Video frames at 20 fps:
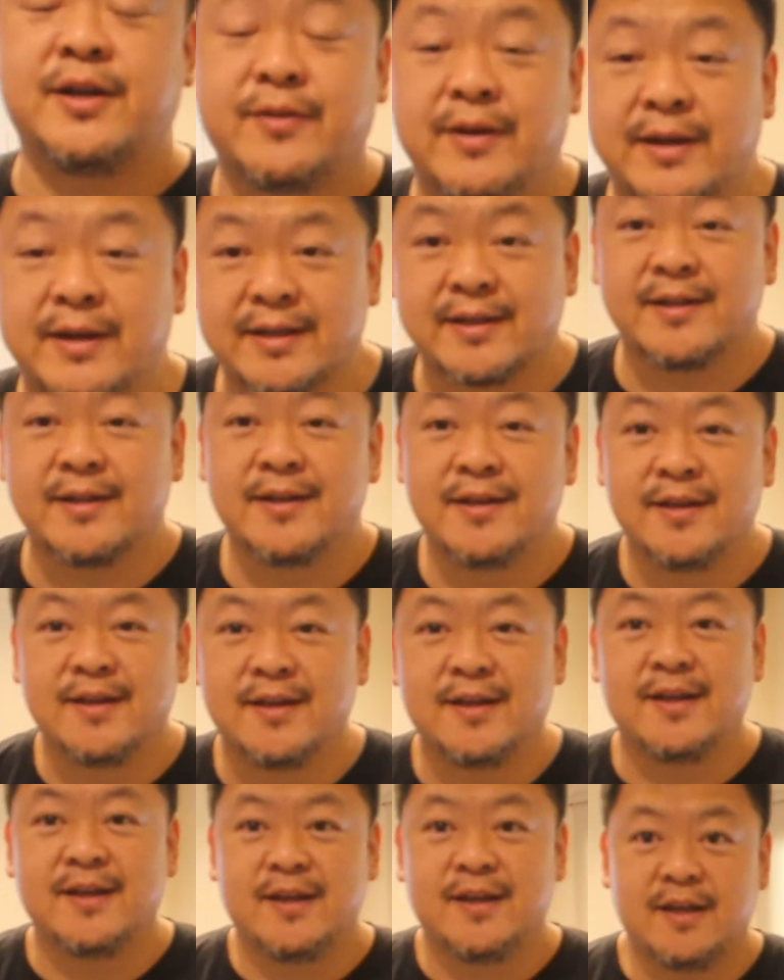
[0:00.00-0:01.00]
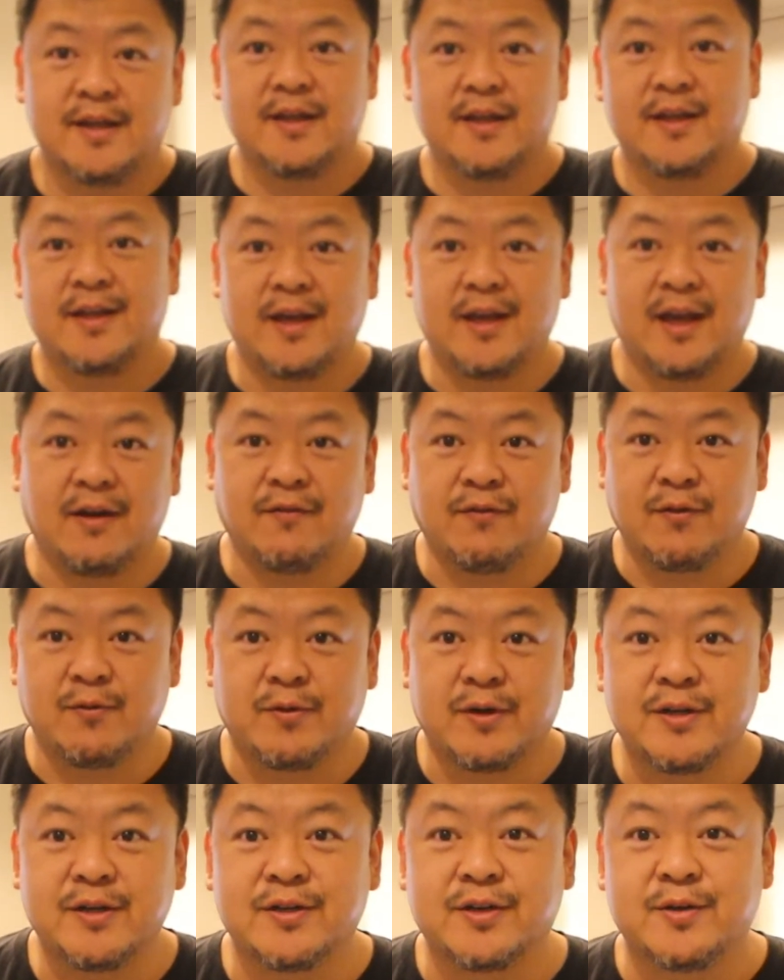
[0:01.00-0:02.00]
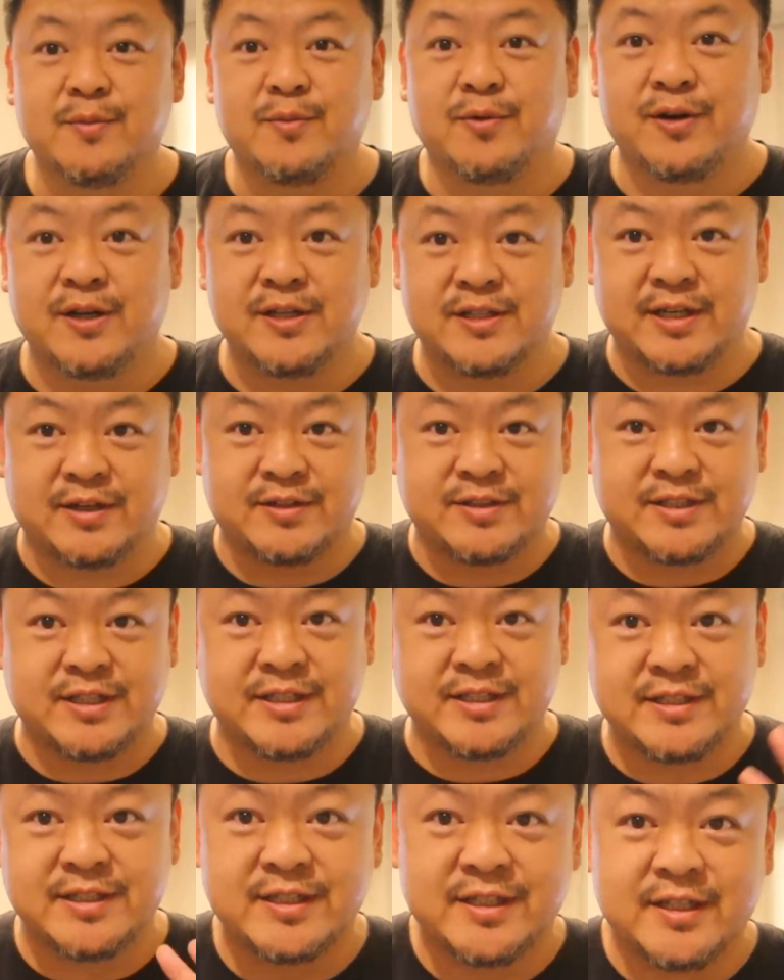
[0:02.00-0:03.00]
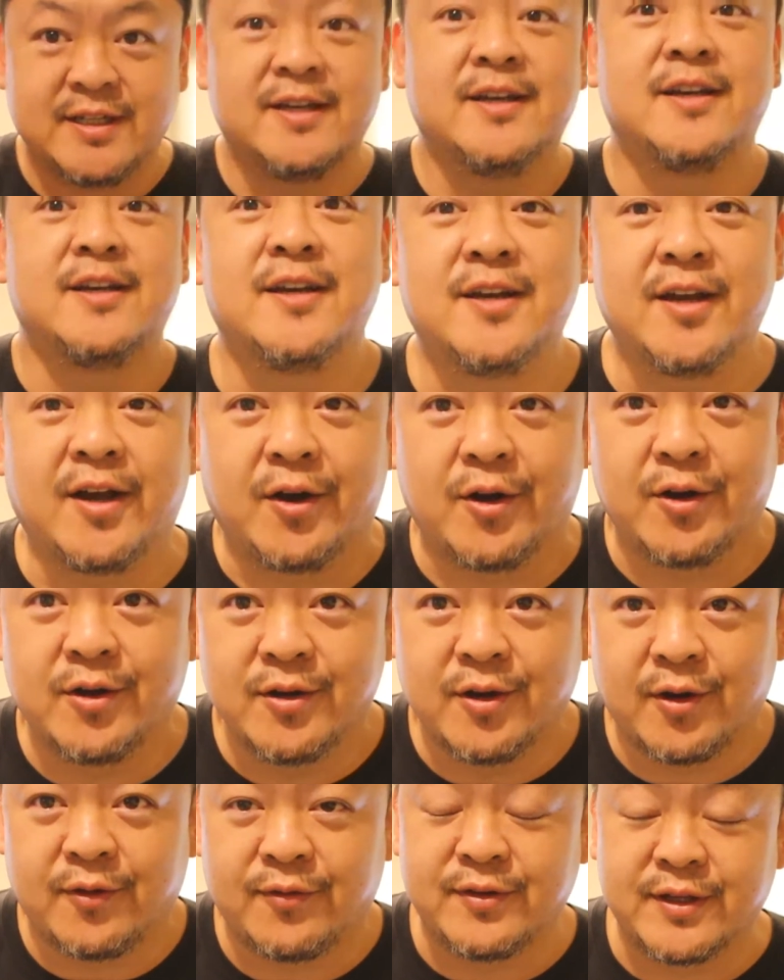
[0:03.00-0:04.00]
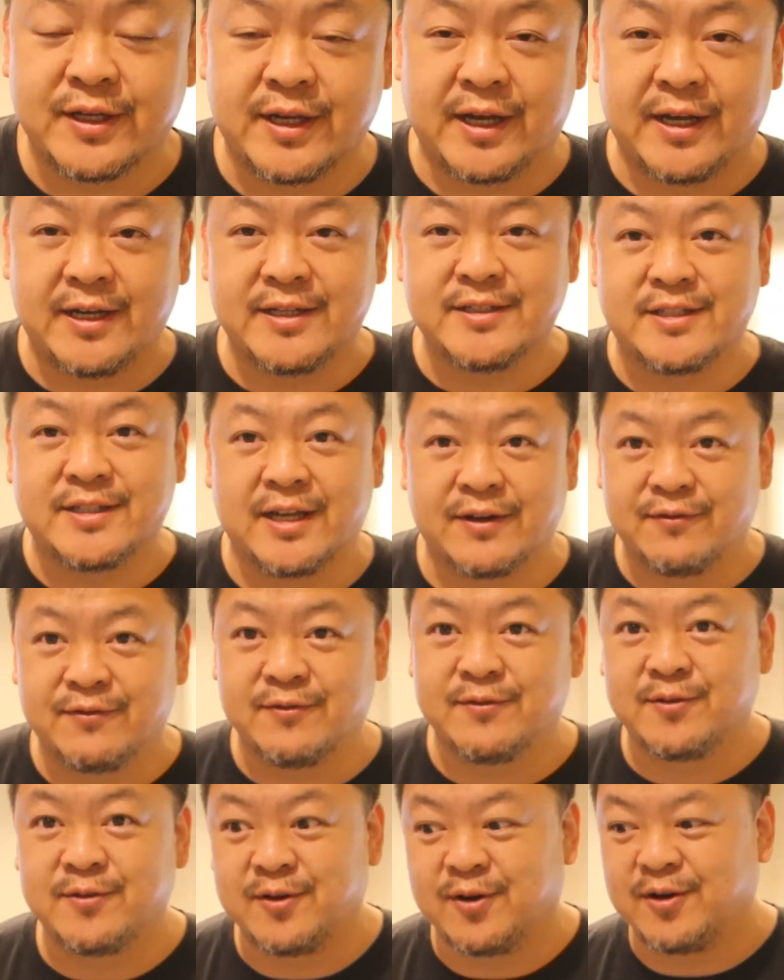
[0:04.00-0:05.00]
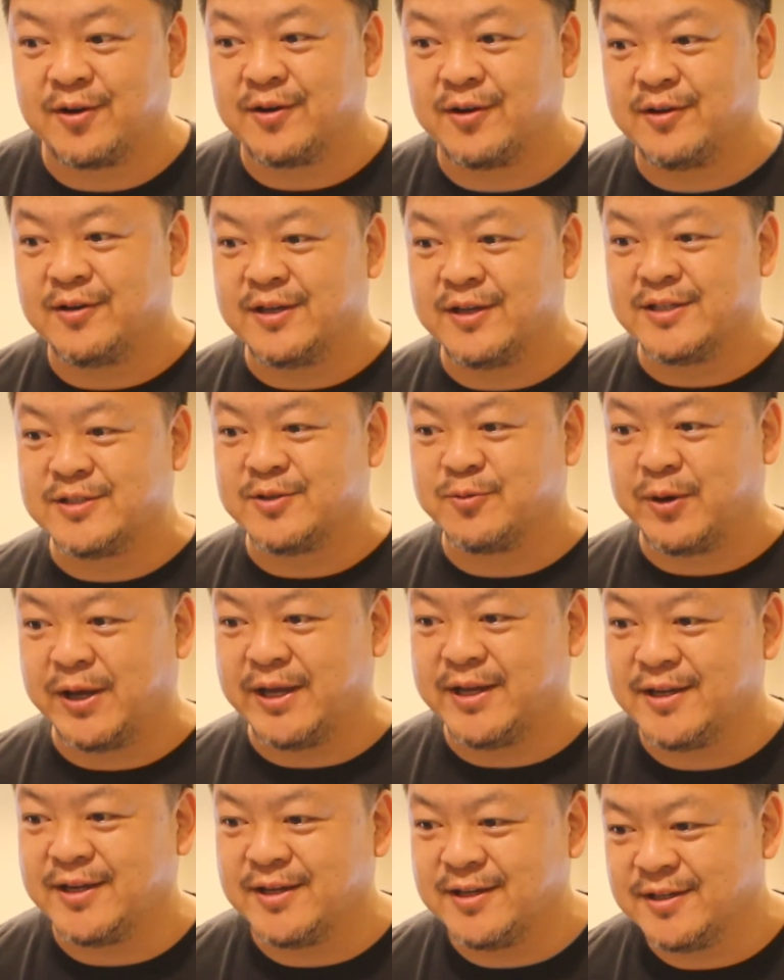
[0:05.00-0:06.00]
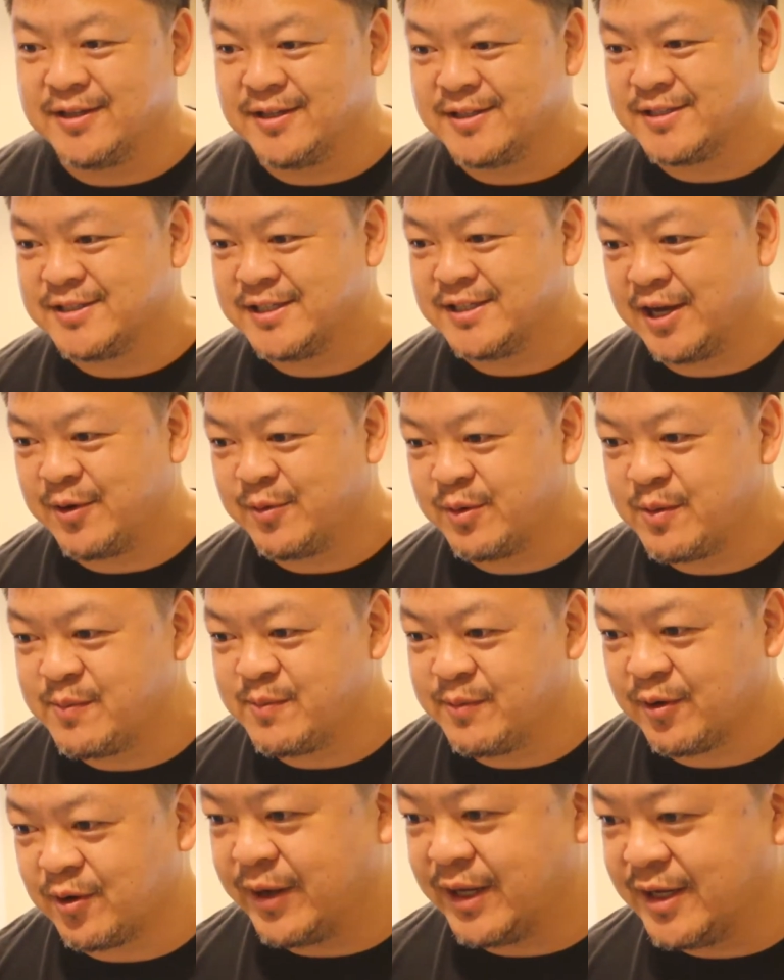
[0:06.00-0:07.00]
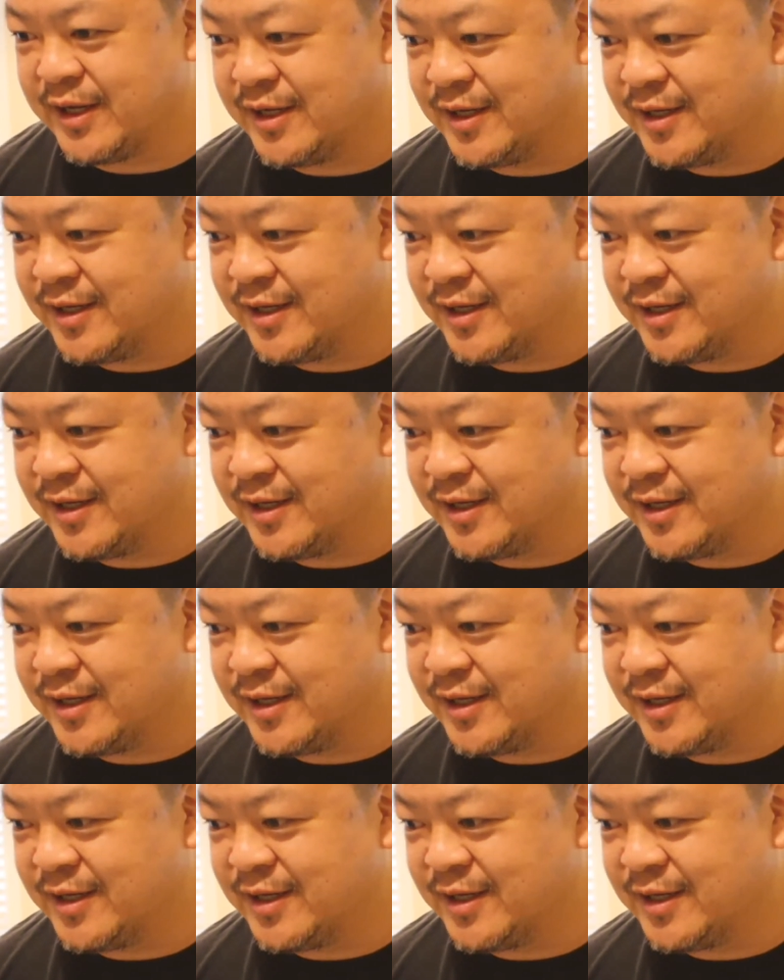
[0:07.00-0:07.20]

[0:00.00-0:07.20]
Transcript: great. Hey everyone, good morning, Hsin. Hopefully, guys, everyone is awake. Let's see how many people are awake